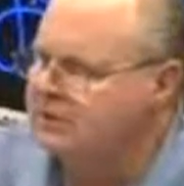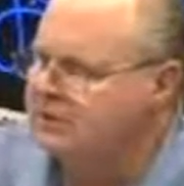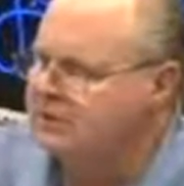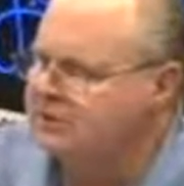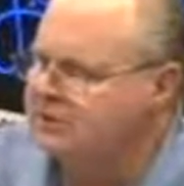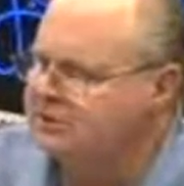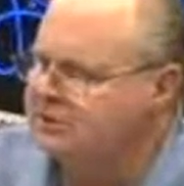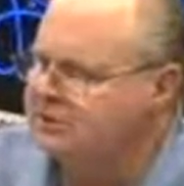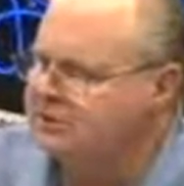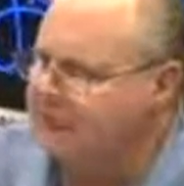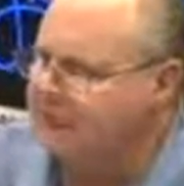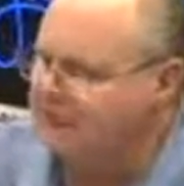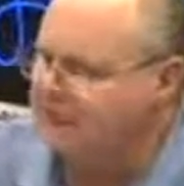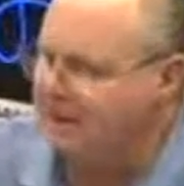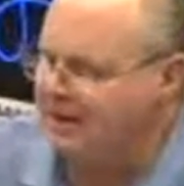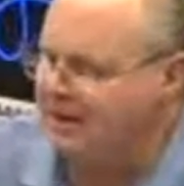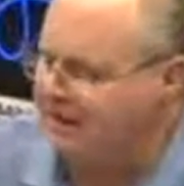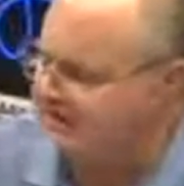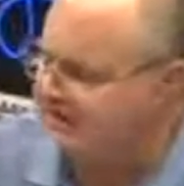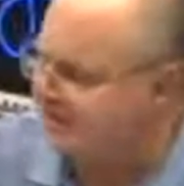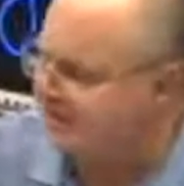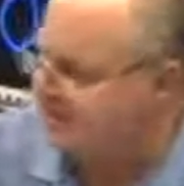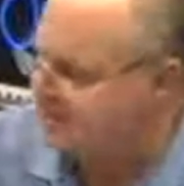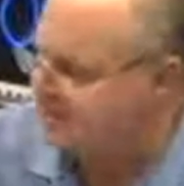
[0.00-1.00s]
Tea Party,
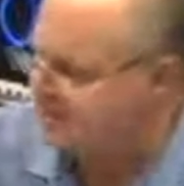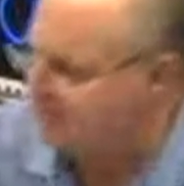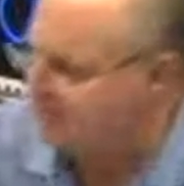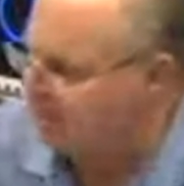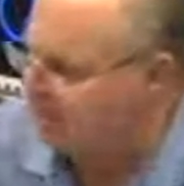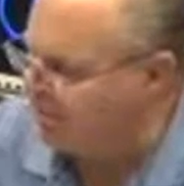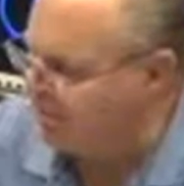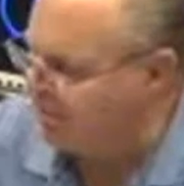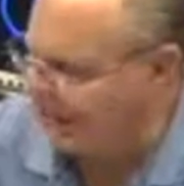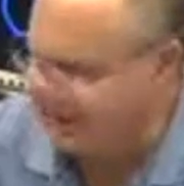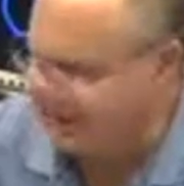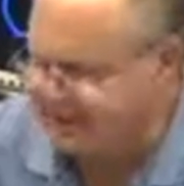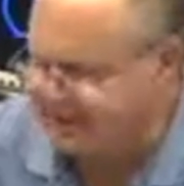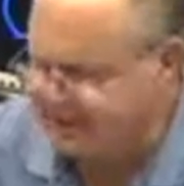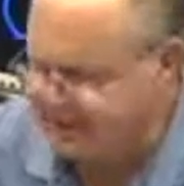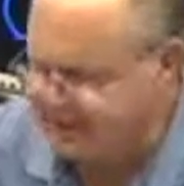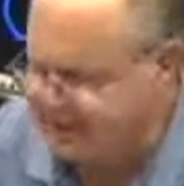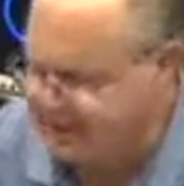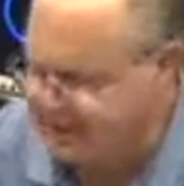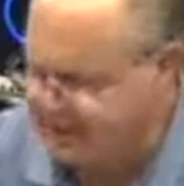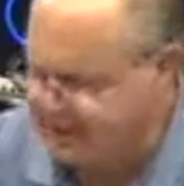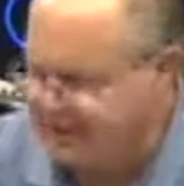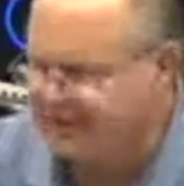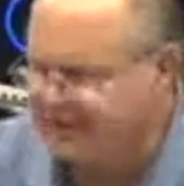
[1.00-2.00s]
that's Dana Milbank. Tea
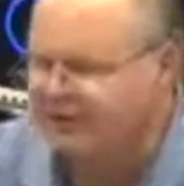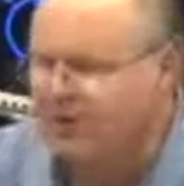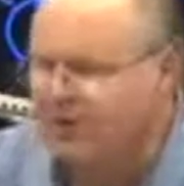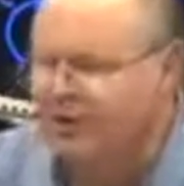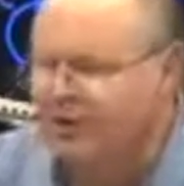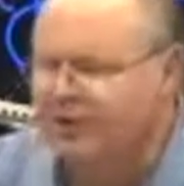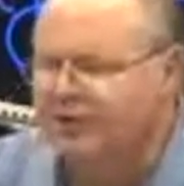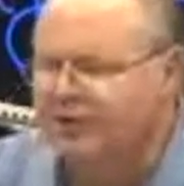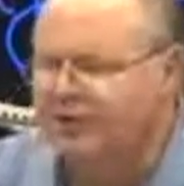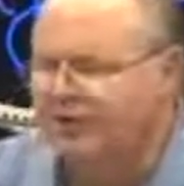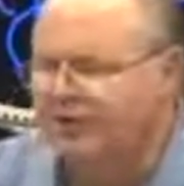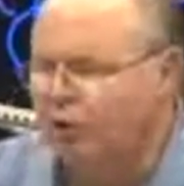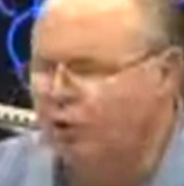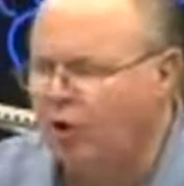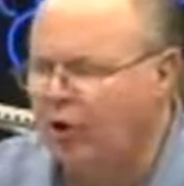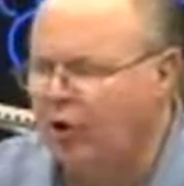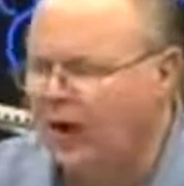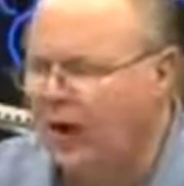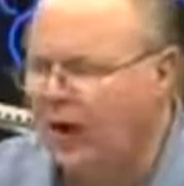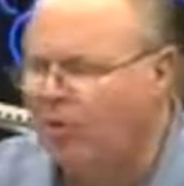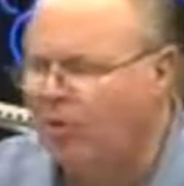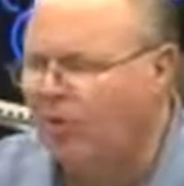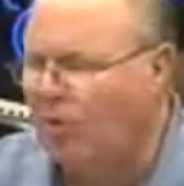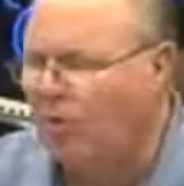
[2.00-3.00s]
Party has already sold
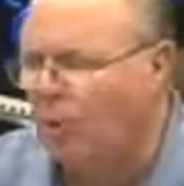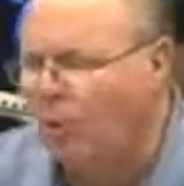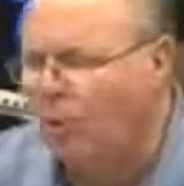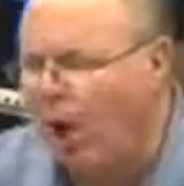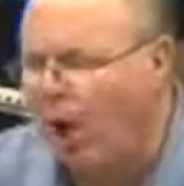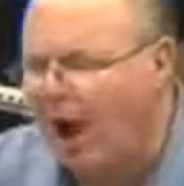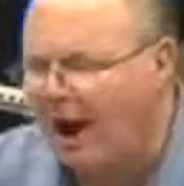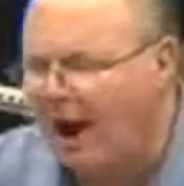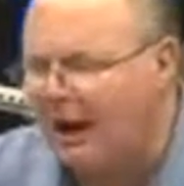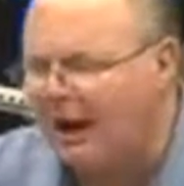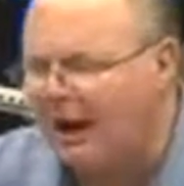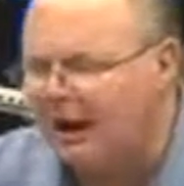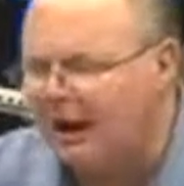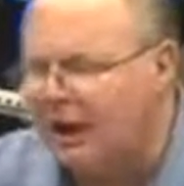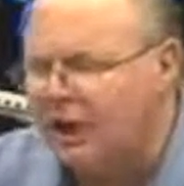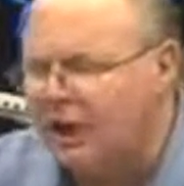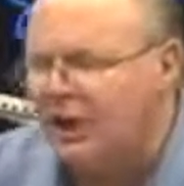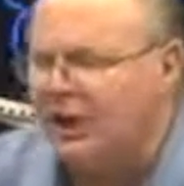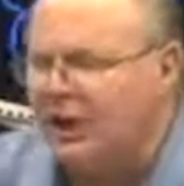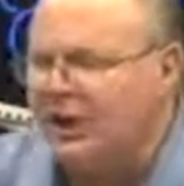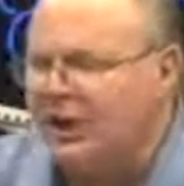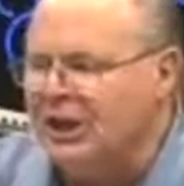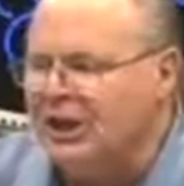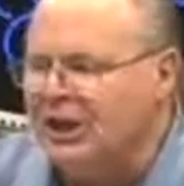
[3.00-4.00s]
out while
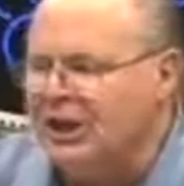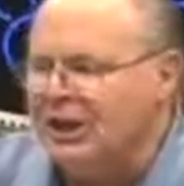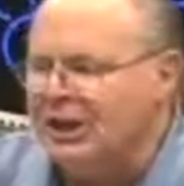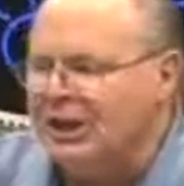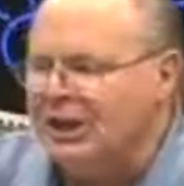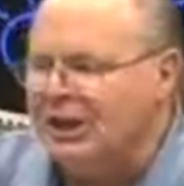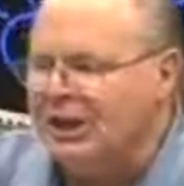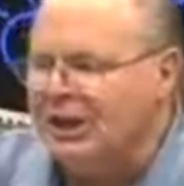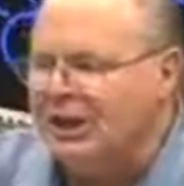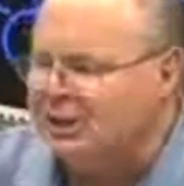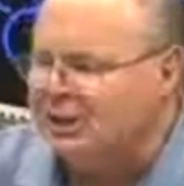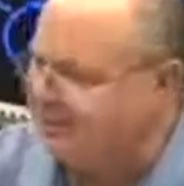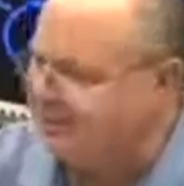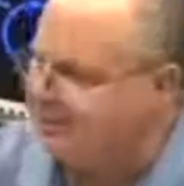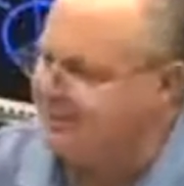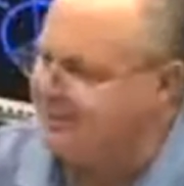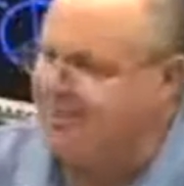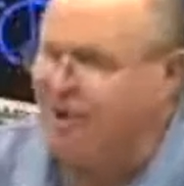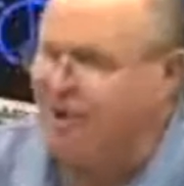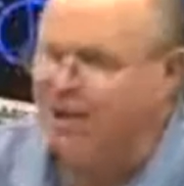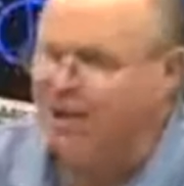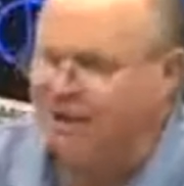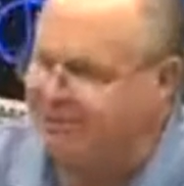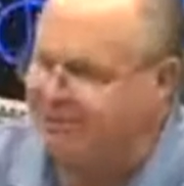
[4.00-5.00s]
the Tea
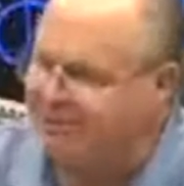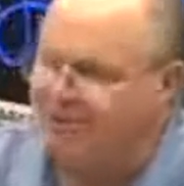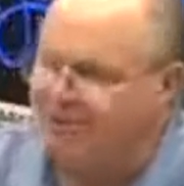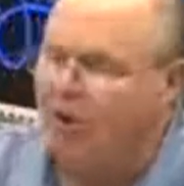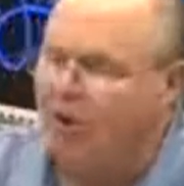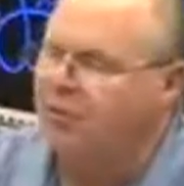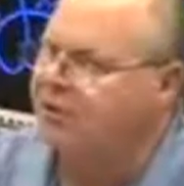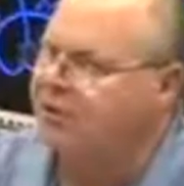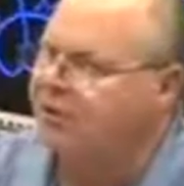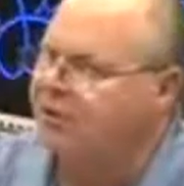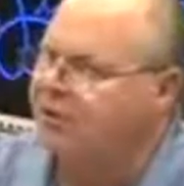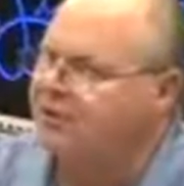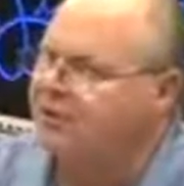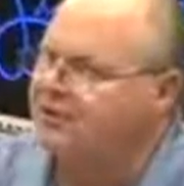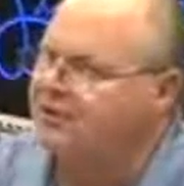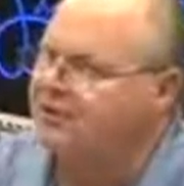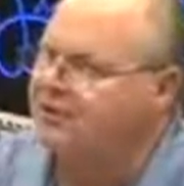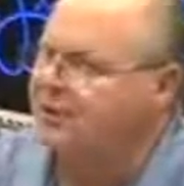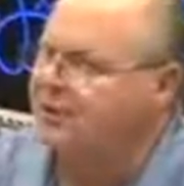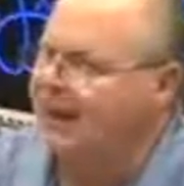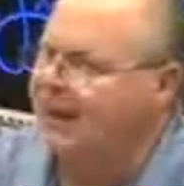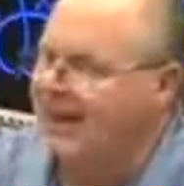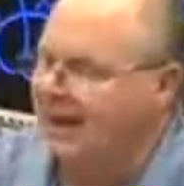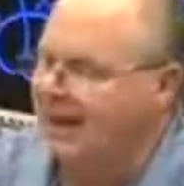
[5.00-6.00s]
Party voter has
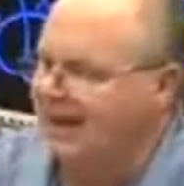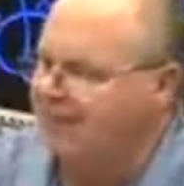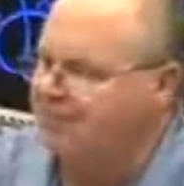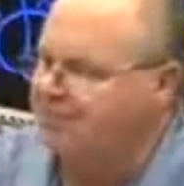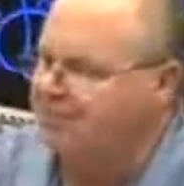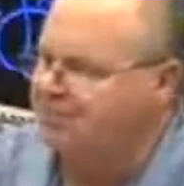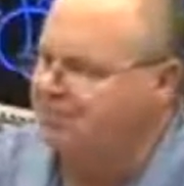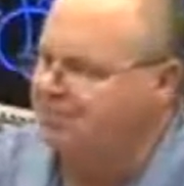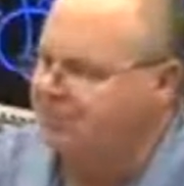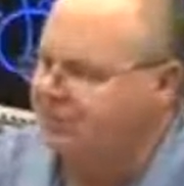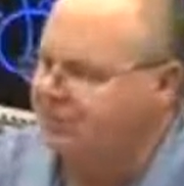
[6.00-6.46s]
been had.